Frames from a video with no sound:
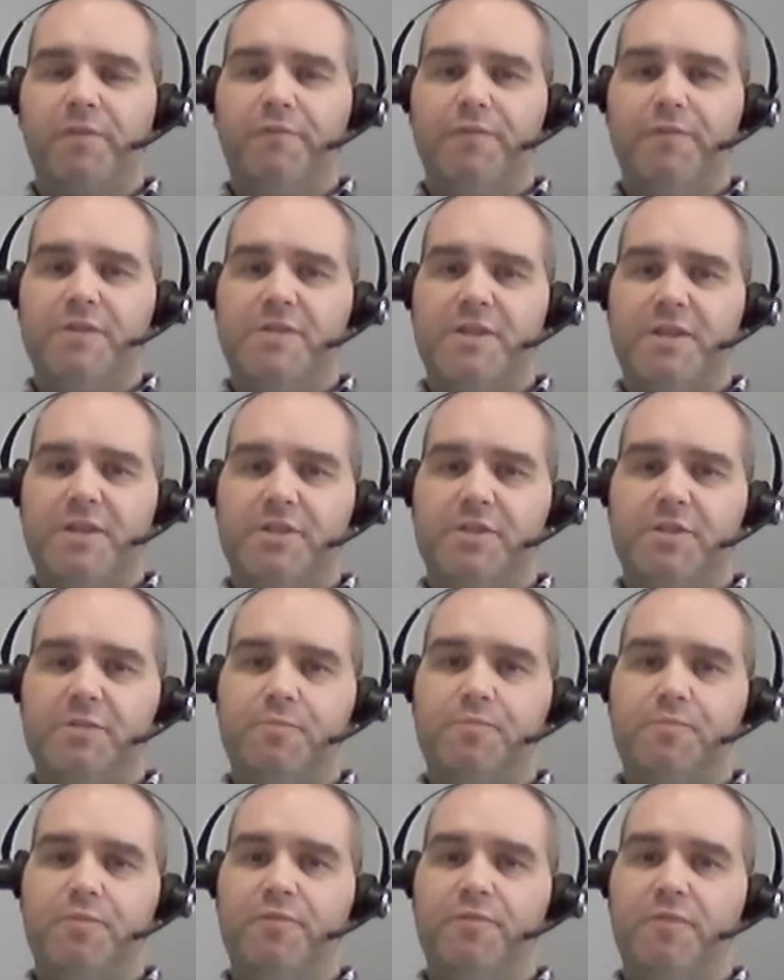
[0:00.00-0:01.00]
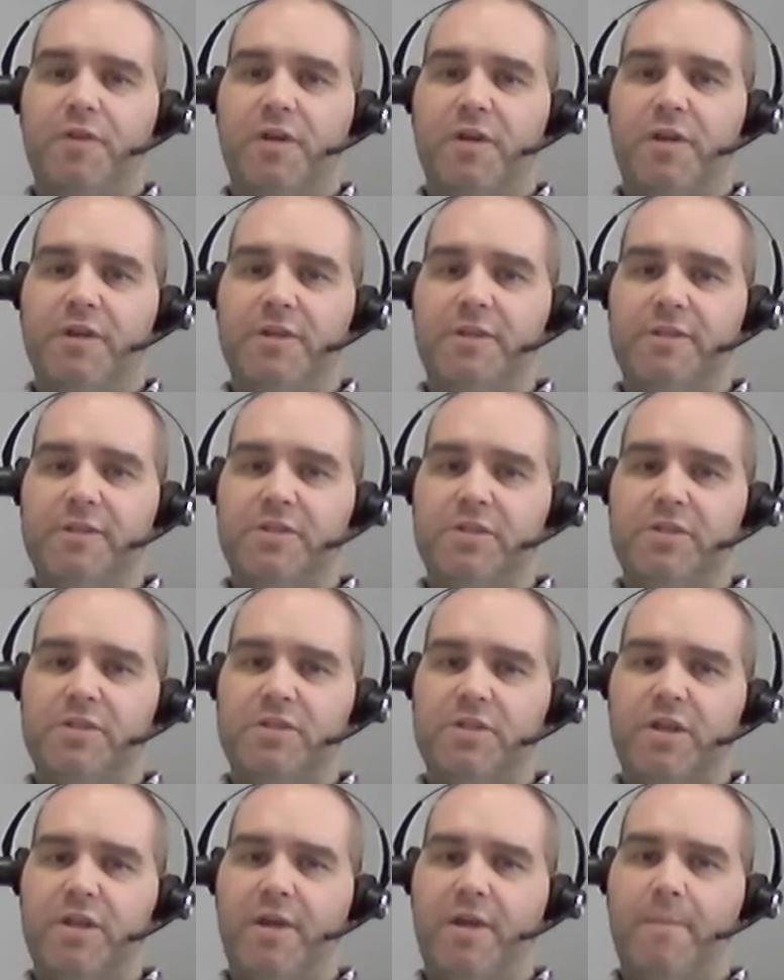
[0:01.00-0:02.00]
Physics
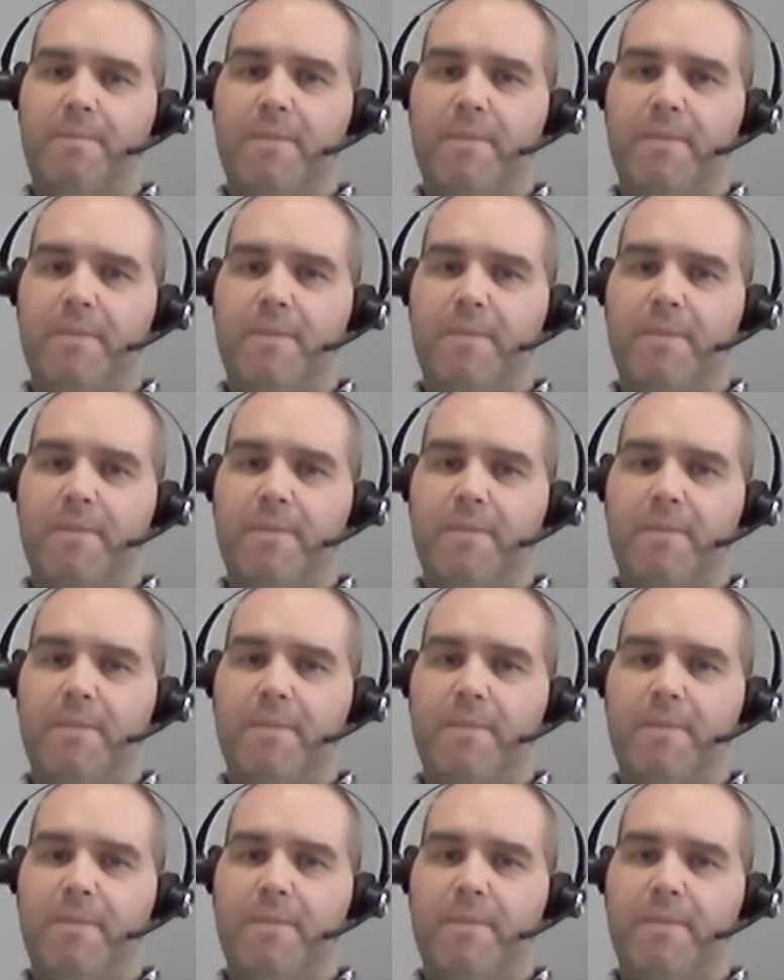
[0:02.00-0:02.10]
provides